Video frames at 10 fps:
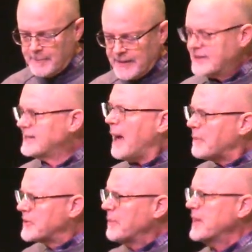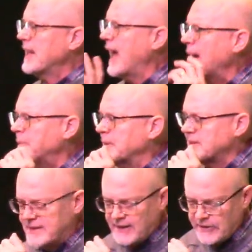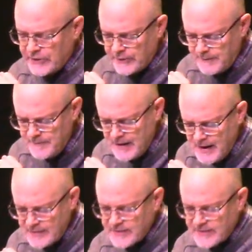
But something happens here.